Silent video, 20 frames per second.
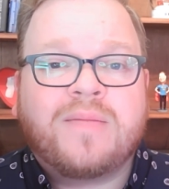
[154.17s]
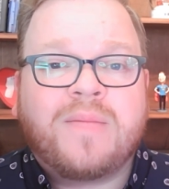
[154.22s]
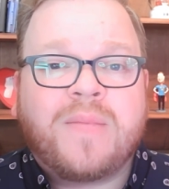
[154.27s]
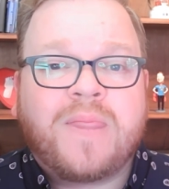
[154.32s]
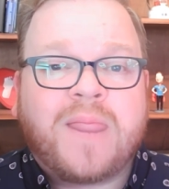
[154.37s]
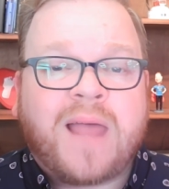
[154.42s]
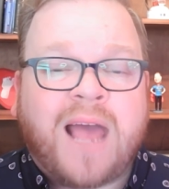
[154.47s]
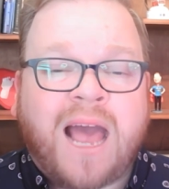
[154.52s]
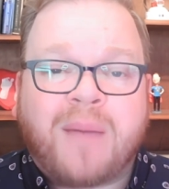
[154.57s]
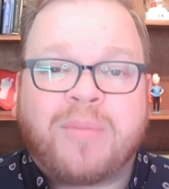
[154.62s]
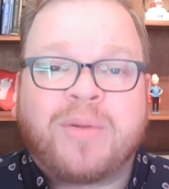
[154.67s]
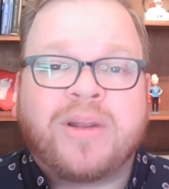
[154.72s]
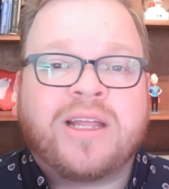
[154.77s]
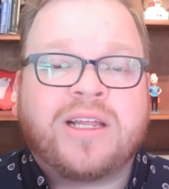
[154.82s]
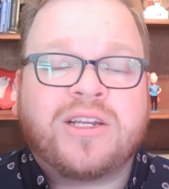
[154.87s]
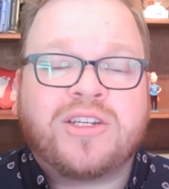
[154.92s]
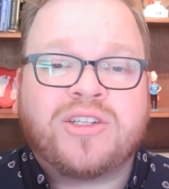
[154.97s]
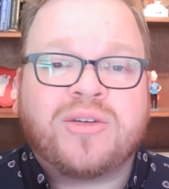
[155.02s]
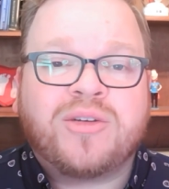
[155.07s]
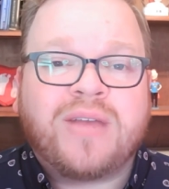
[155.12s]

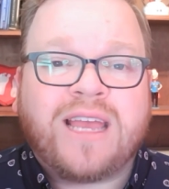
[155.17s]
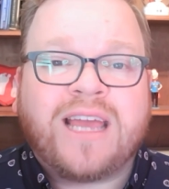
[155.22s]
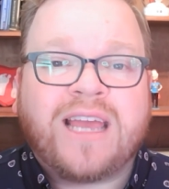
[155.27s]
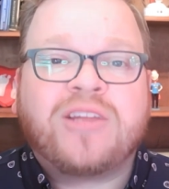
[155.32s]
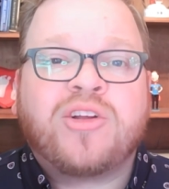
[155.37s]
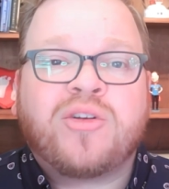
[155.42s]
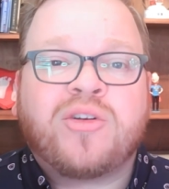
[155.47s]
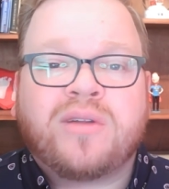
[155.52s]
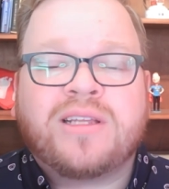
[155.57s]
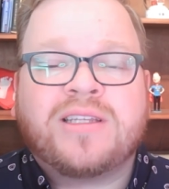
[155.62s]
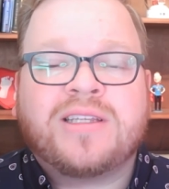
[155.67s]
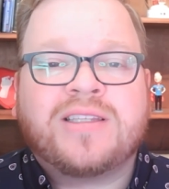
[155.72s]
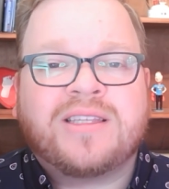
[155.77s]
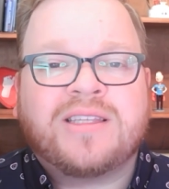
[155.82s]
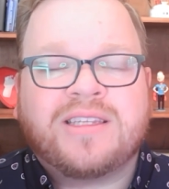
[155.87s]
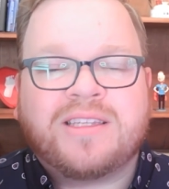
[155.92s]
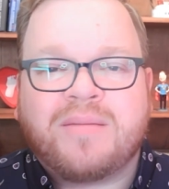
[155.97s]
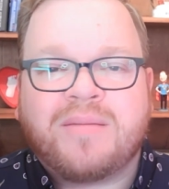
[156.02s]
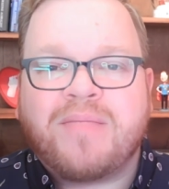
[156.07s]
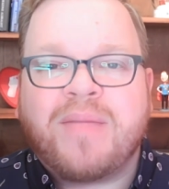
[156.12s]
happening to increase
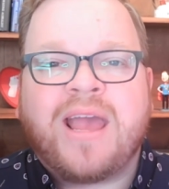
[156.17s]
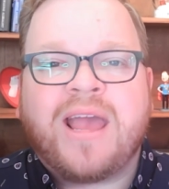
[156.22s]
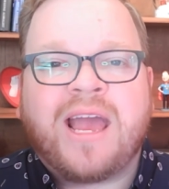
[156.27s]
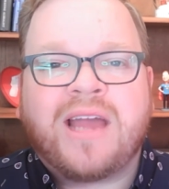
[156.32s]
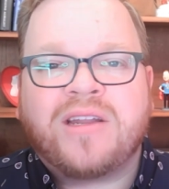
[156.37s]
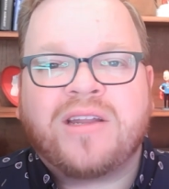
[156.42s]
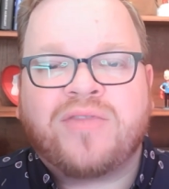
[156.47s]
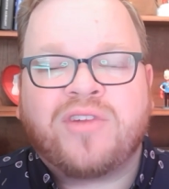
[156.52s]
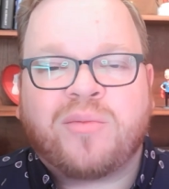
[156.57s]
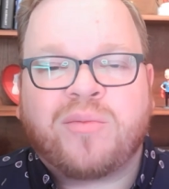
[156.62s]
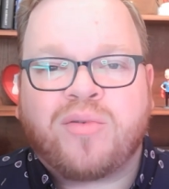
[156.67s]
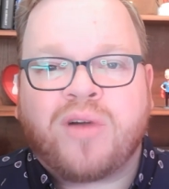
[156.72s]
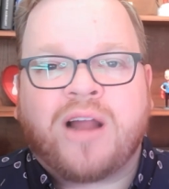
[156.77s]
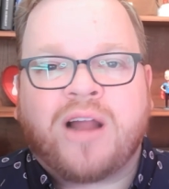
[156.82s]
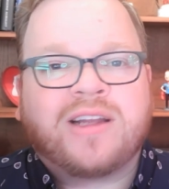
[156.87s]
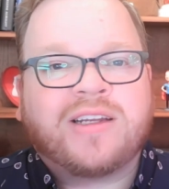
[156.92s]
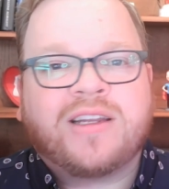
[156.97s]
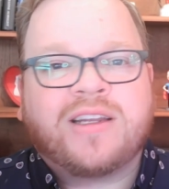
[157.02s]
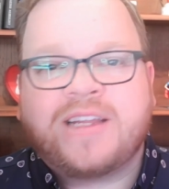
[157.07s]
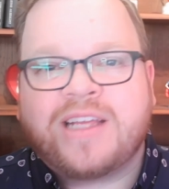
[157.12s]
the demand of your
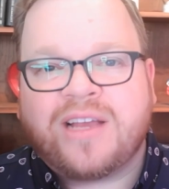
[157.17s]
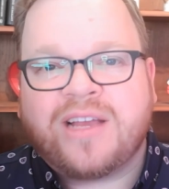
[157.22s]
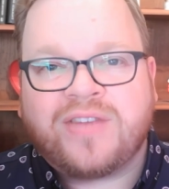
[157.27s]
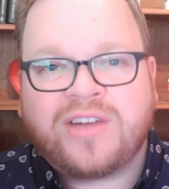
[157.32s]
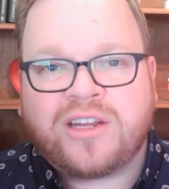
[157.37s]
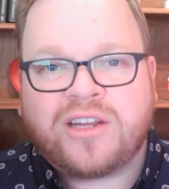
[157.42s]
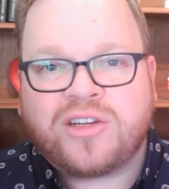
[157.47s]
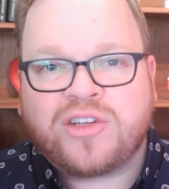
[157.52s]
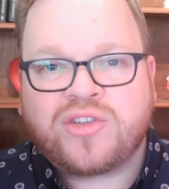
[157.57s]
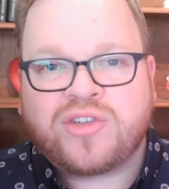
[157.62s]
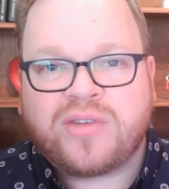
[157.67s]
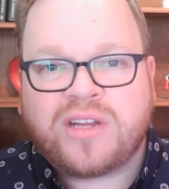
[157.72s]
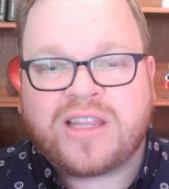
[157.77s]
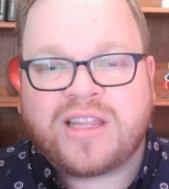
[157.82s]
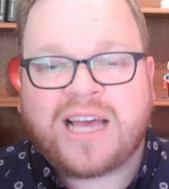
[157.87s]
product in a given industry.